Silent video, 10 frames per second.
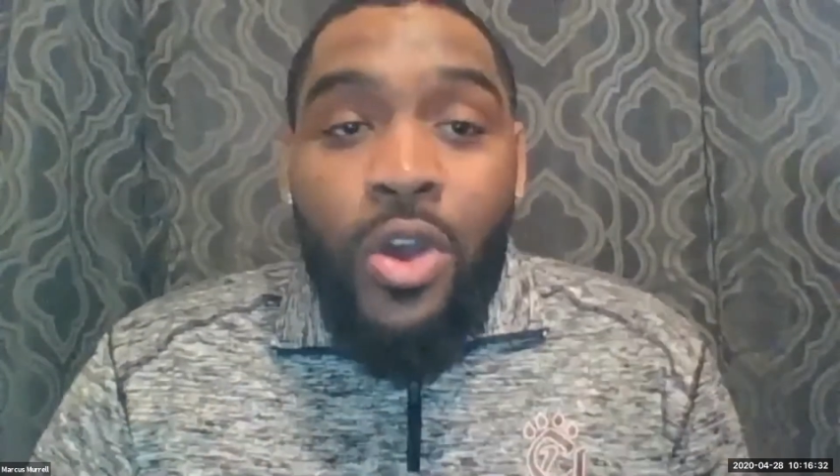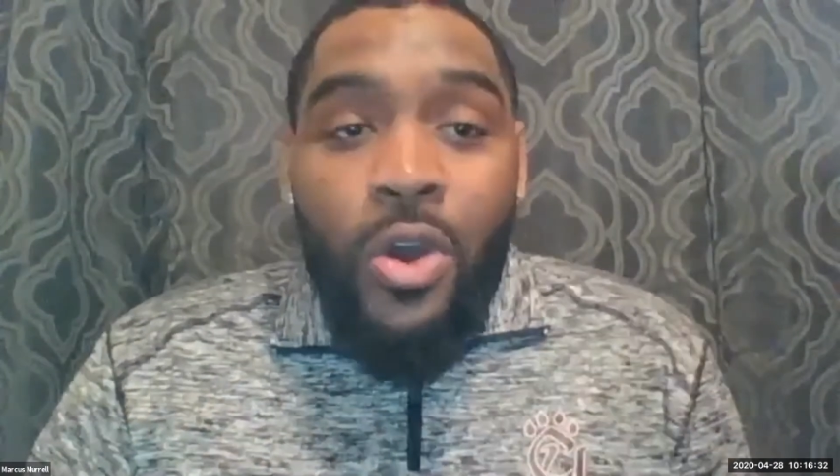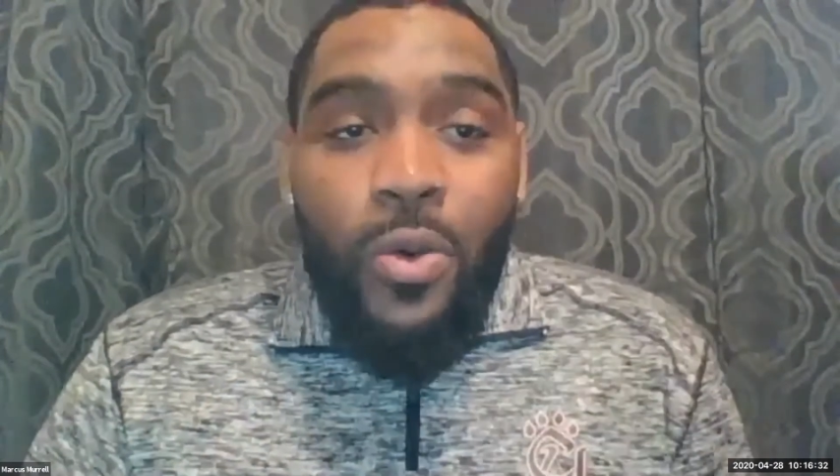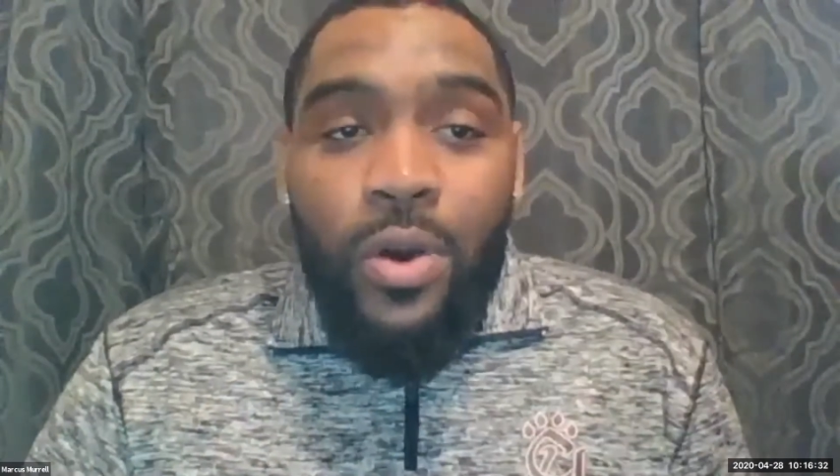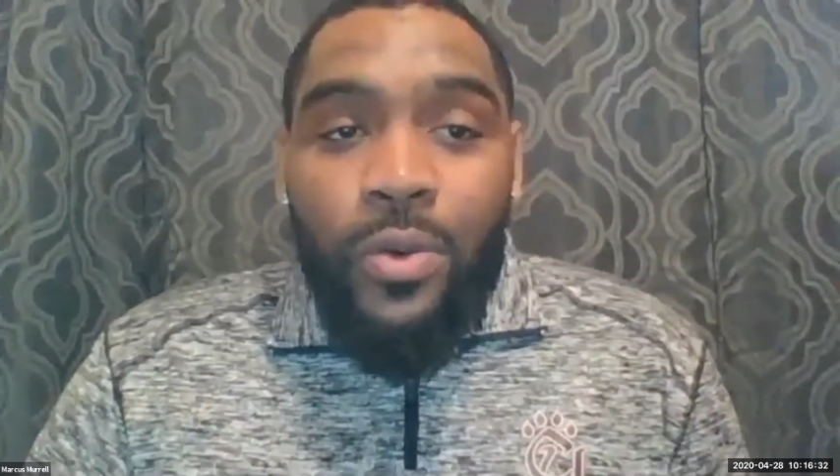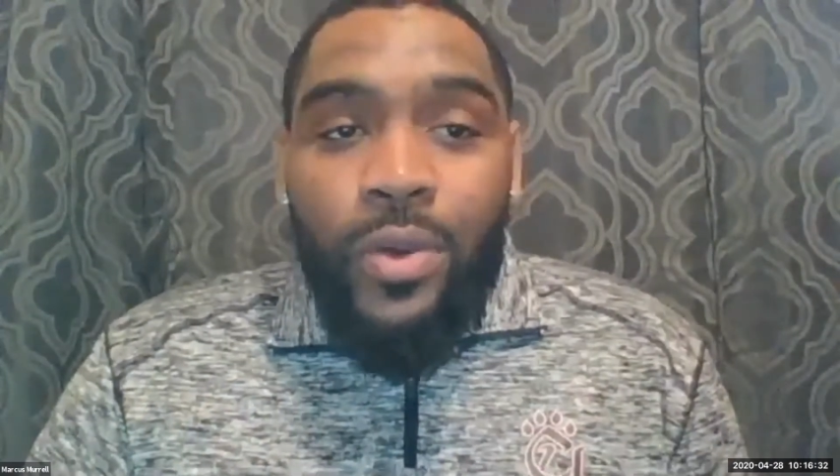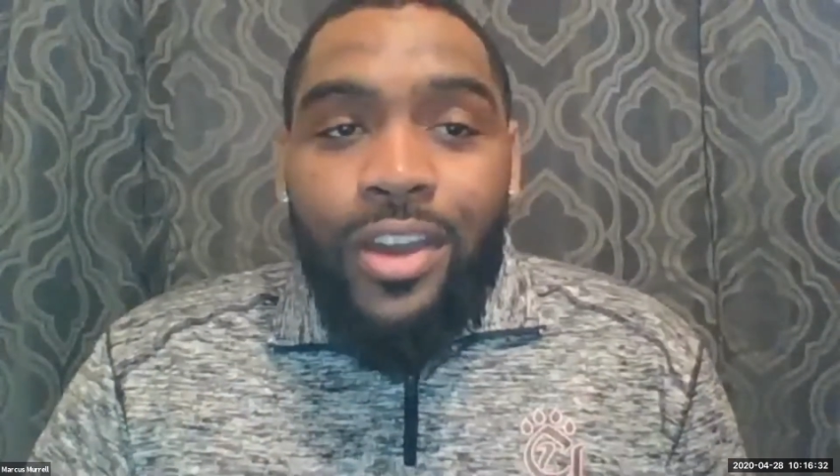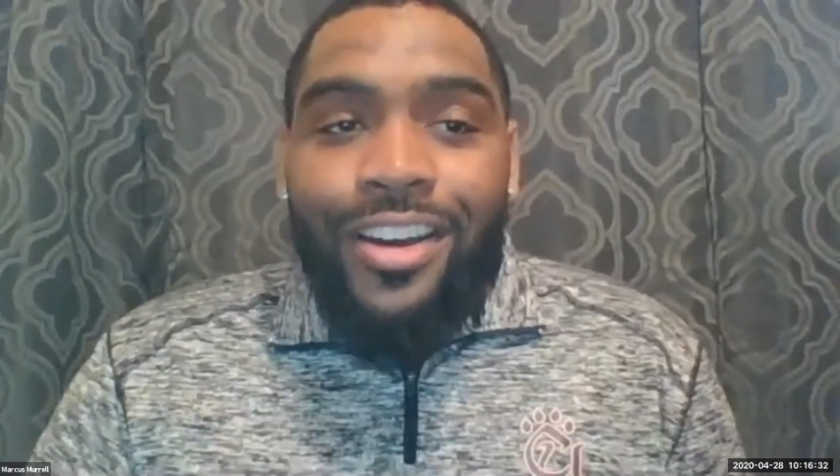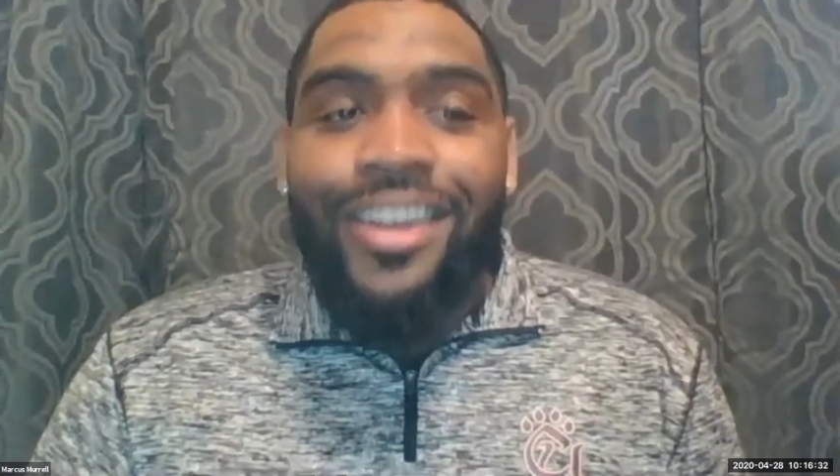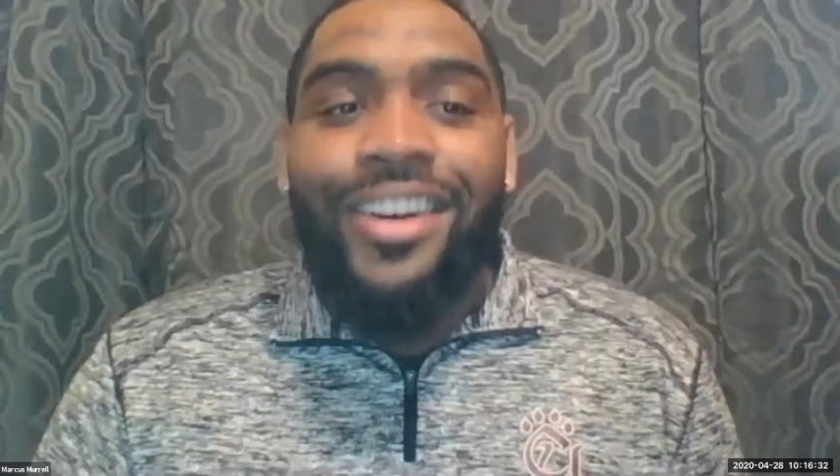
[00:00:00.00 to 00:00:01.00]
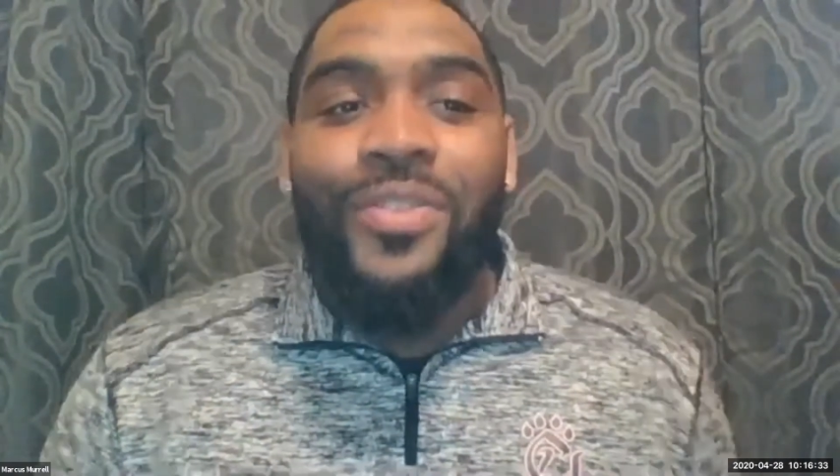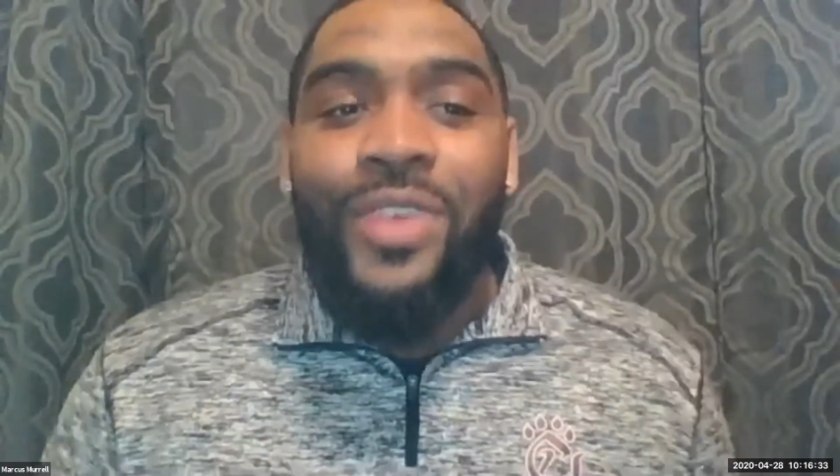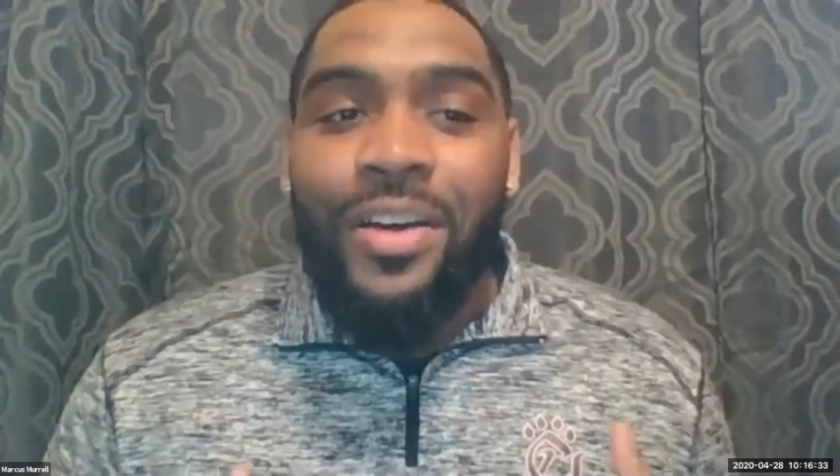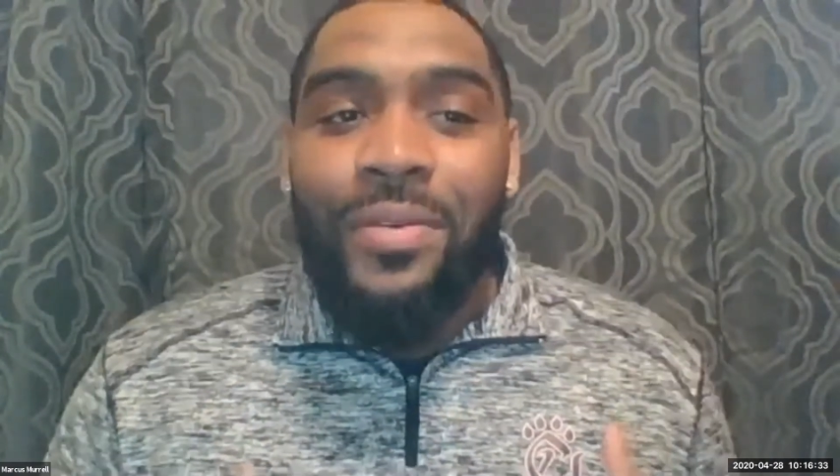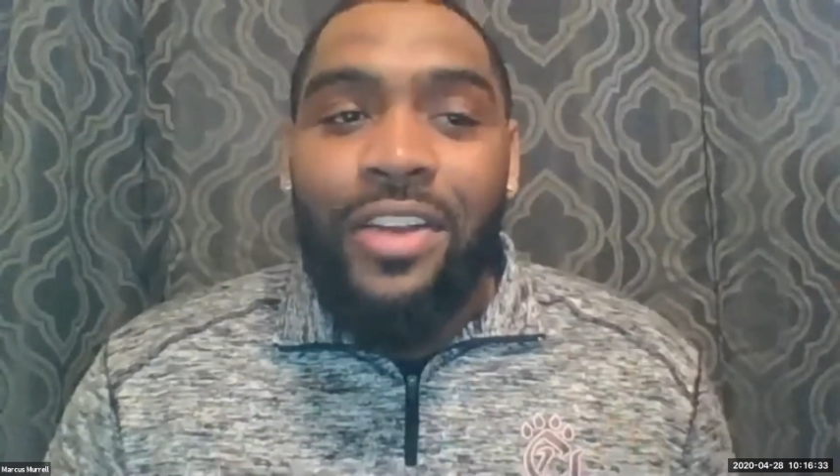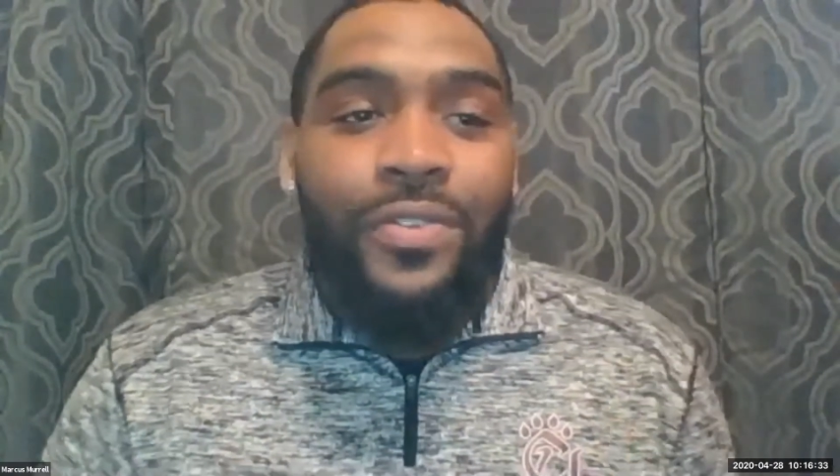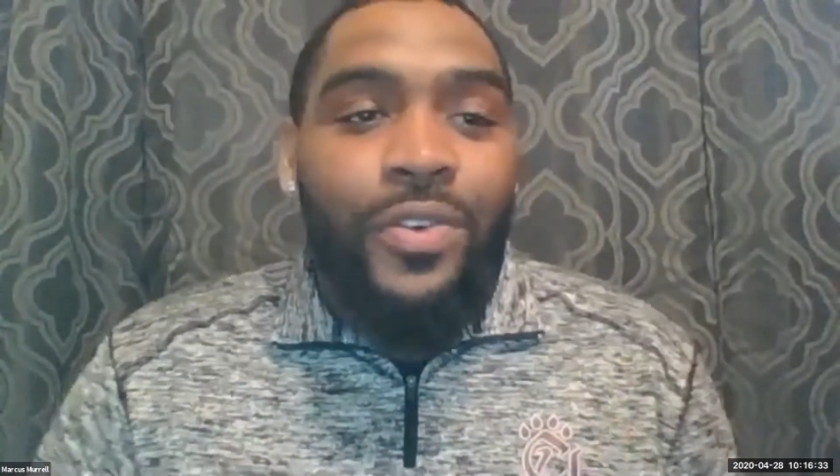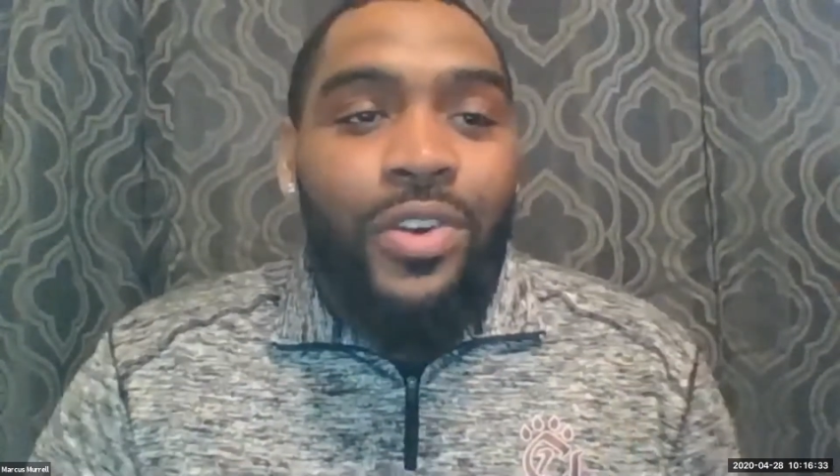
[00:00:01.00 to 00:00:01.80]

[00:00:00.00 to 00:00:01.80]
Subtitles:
What I'm here for is